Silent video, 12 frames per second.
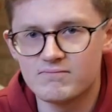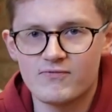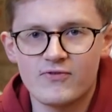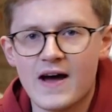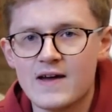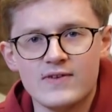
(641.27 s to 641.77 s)

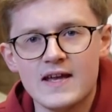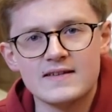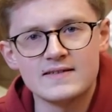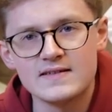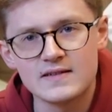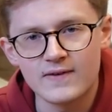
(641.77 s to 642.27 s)
5
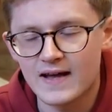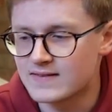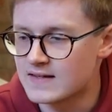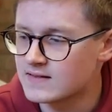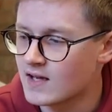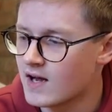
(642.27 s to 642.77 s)
years since I've had
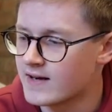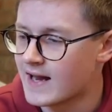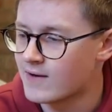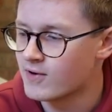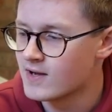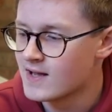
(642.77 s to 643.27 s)
this car
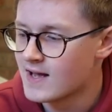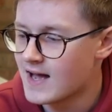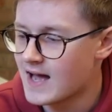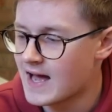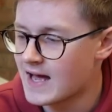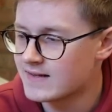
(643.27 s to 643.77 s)
now,
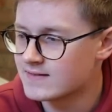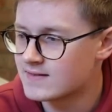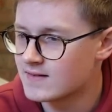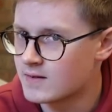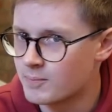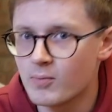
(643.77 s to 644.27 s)
and
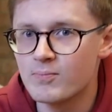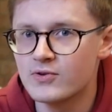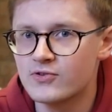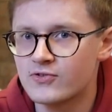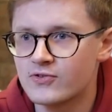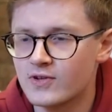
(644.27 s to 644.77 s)
the
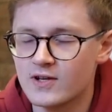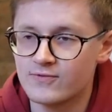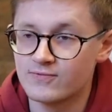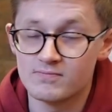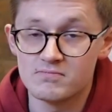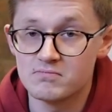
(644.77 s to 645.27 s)
bumpers have,
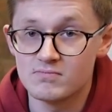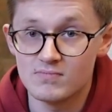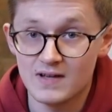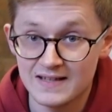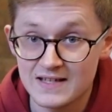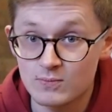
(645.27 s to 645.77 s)

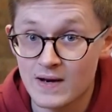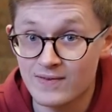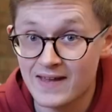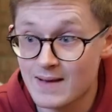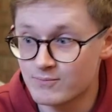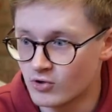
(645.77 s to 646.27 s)
at least when I've
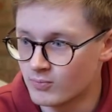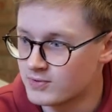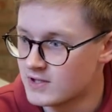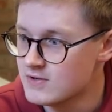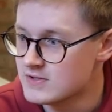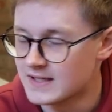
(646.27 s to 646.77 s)
kept up
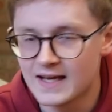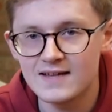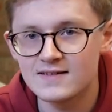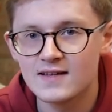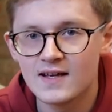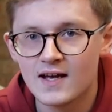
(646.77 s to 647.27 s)
using
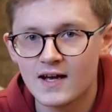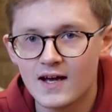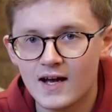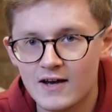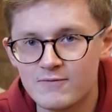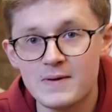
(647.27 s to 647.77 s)
it,
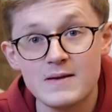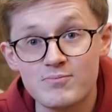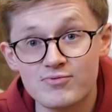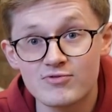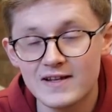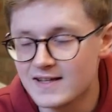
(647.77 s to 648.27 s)
have been
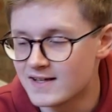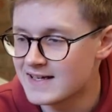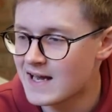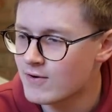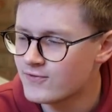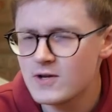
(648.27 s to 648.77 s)
brilliant.
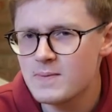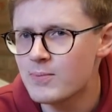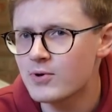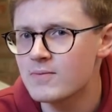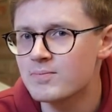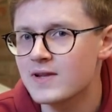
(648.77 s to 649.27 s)
Now, a few
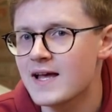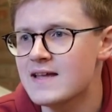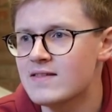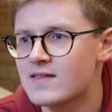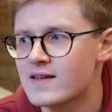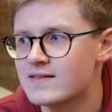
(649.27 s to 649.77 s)
people
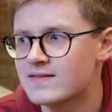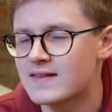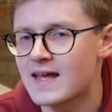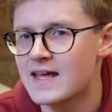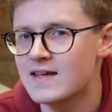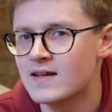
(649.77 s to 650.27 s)
complain that
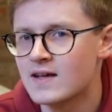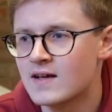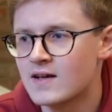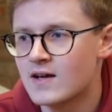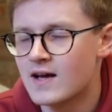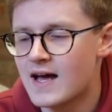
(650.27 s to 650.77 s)

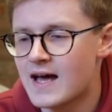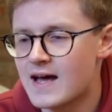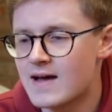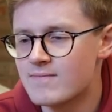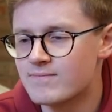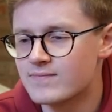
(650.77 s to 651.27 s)

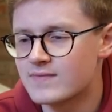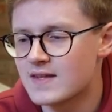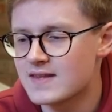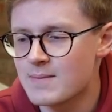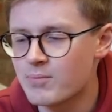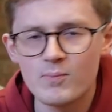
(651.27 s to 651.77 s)

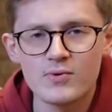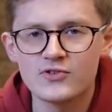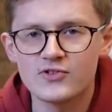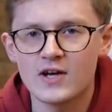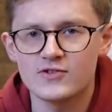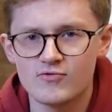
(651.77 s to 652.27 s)
that their bumpers
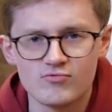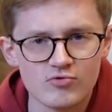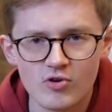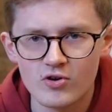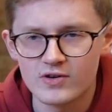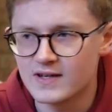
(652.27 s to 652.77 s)
start to
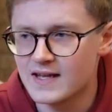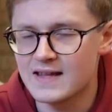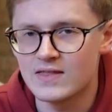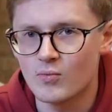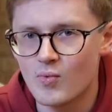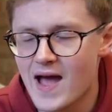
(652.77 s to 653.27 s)
run
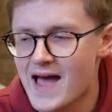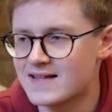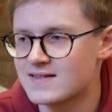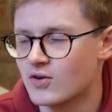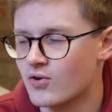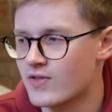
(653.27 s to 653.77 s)
in the
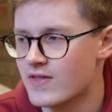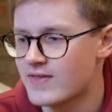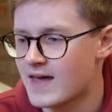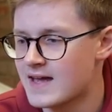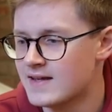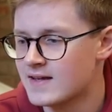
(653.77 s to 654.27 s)
wet, or that
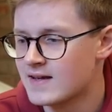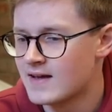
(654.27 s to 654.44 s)
they